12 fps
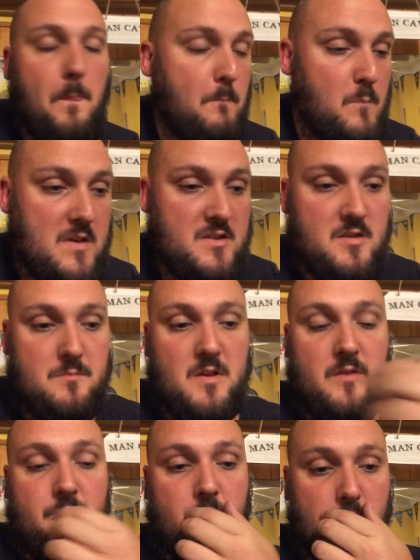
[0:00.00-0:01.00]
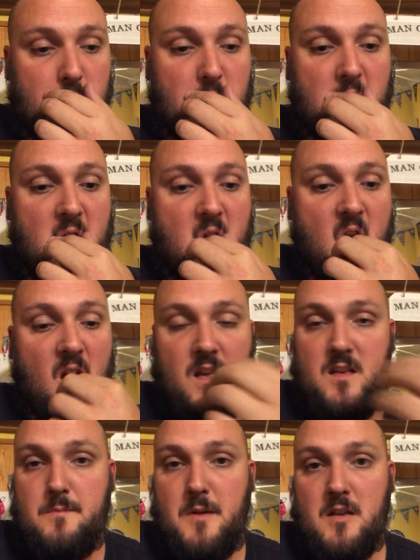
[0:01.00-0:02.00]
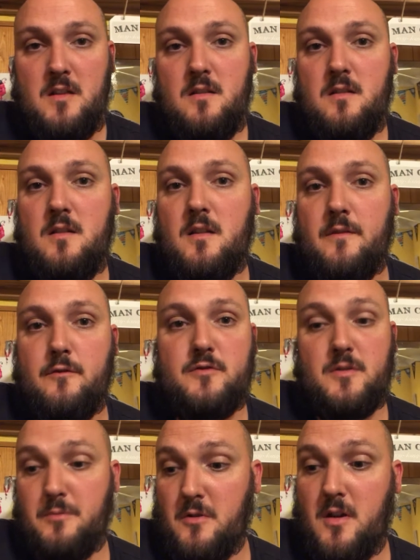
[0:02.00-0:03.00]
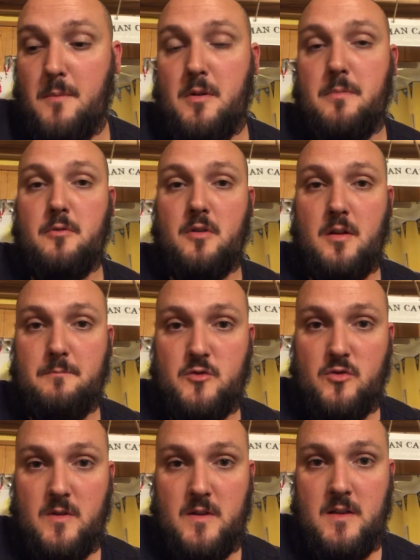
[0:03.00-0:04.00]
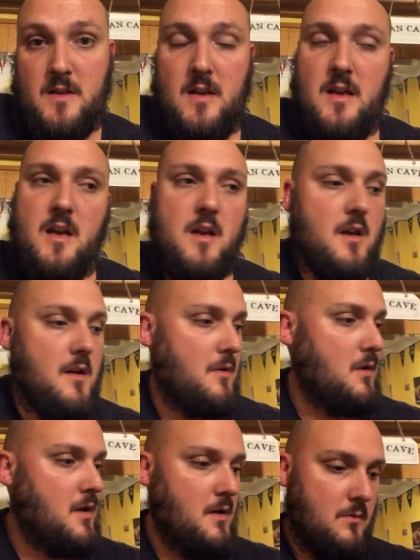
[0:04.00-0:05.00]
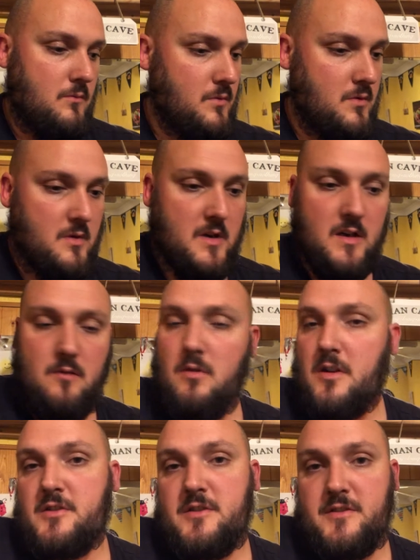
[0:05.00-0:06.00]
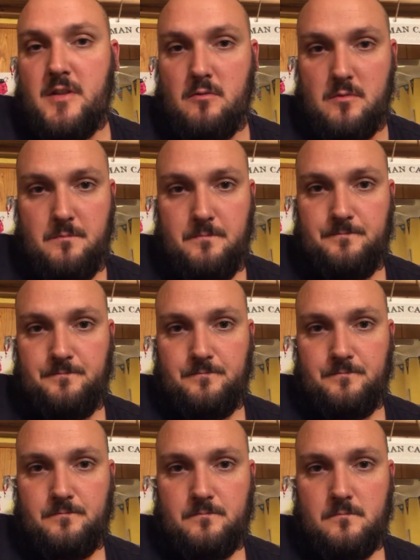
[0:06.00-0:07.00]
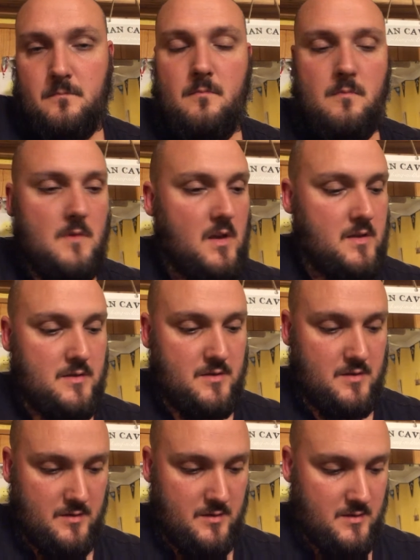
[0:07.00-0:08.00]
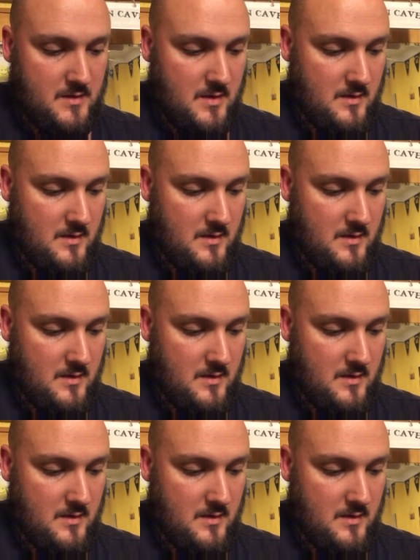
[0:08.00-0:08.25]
message me through eBay. I've also put a couple up on Gumtree. We're not in any rush to sell them. It's just